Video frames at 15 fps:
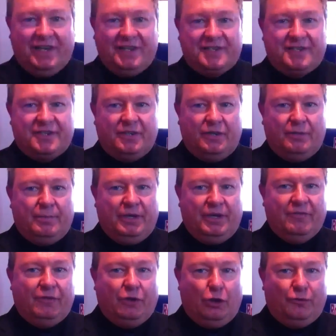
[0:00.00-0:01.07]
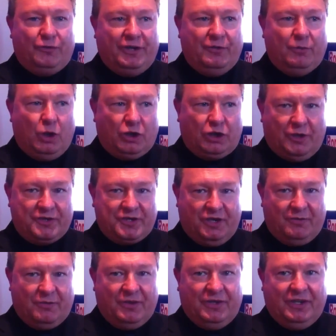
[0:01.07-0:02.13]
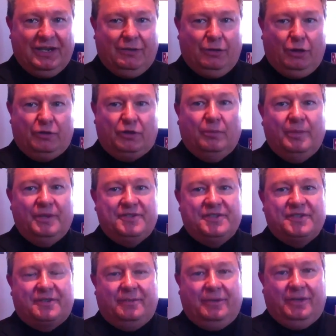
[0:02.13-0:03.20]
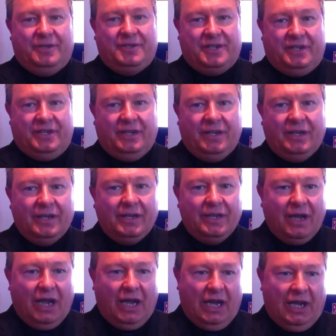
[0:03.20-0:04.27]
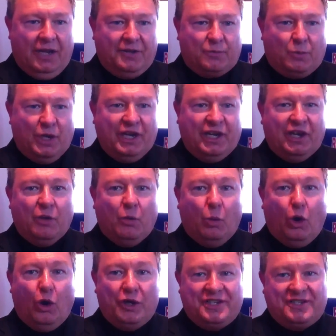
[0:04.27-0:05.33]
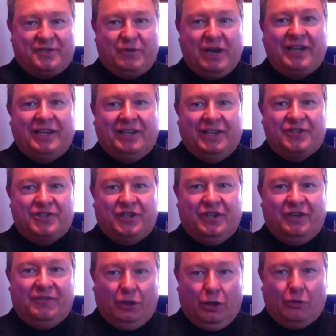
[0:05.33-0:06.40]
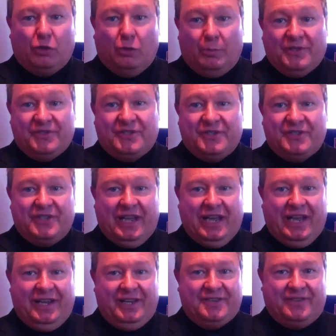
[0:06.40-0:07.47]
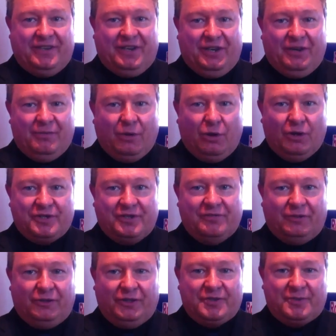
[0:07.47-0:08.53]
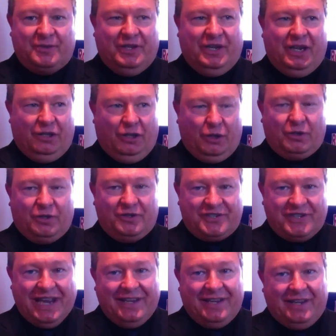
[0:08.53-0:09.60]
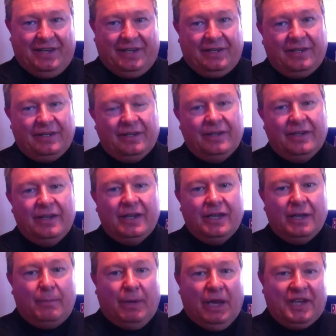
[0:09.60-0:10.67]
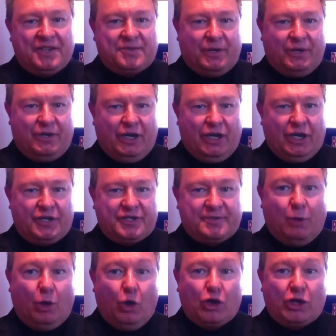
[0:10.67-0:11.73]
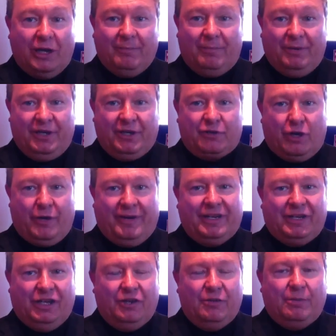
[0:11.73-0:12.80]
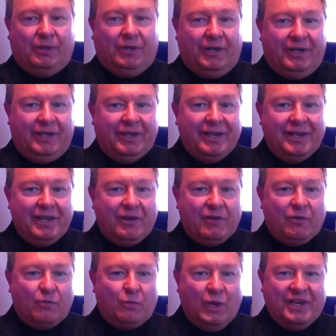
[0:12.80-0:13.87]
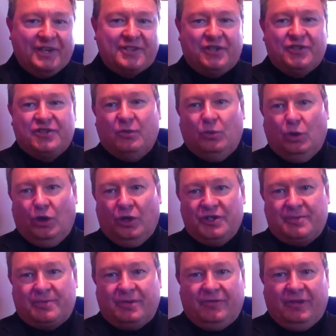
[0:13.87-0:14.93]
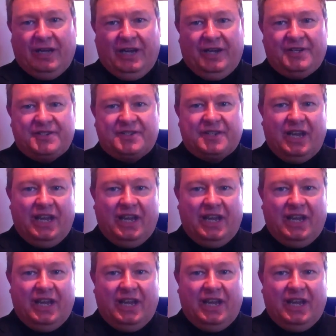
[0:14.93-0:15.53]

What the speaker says: nice to be involved in what goes on within our local business community, and winning an award as a recognition of a local business there is very important for us within our local standing. But as we're a small company growing globally, winning such awards provides